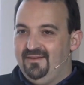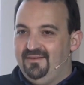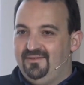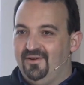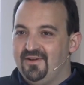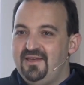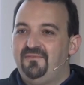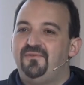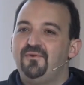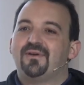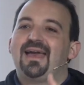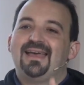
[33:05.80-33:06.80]
So if
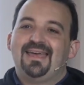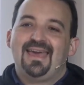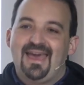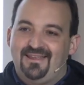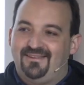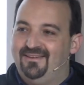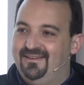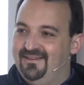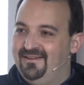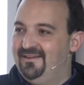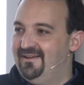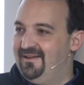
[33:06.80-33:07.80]
you can get
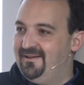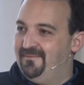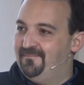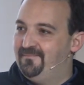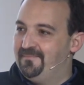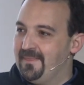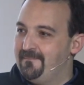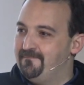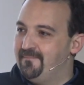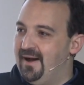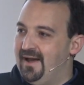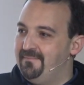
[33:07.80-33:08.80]

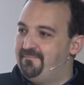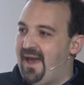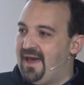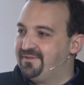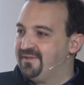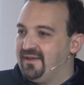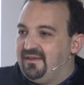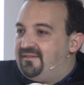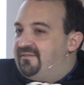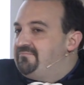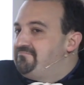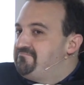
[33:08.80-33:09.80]
my
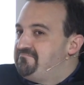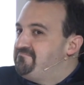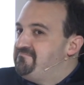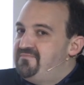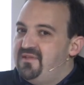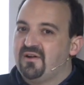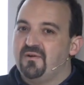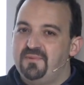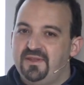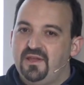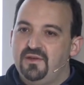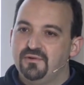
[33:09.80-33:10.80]
passkeys, they're
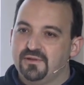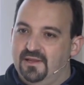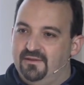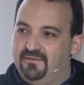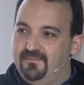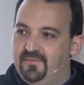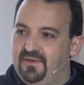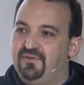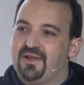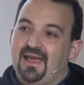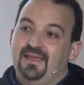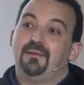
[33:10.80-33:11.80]
completely useless. If you
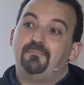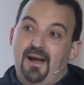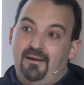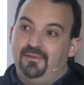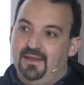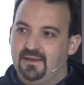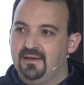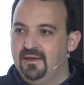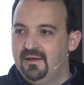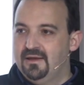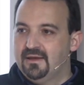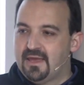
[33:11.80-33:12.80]
can get the public
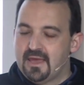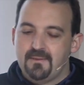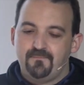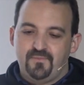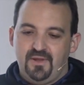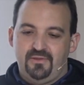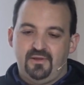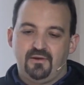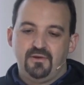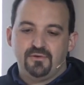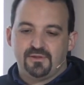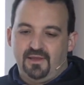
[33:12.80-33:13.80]
key, they're
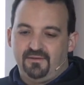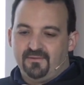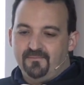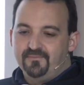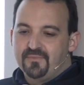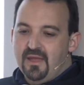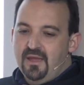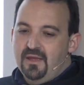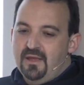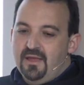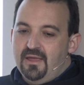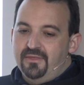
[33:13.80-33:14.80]
useless.
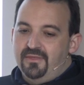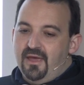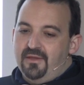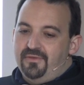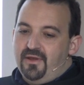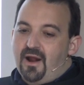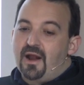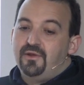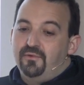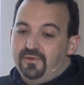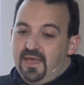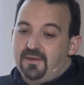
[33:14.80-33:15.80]
They are
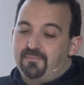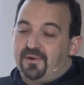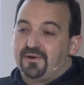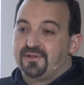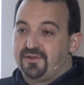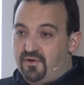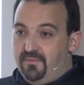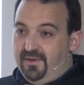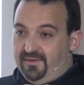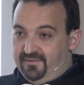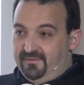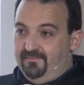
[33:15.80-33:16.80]
unique per
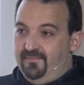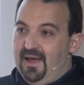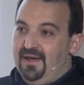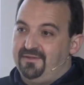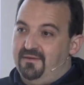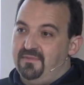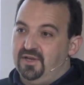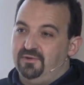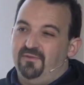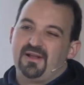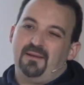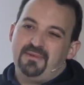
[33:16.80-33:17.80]
service. As I
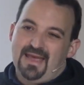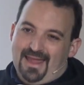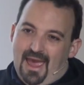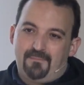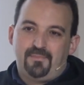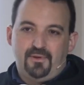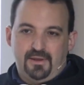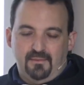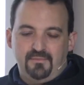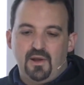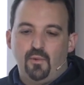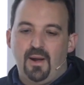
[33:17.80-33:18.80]
mentioned, it can be an app or it can
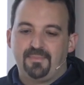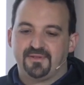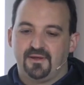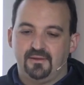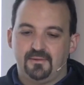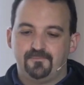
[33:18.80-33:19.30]
be a website.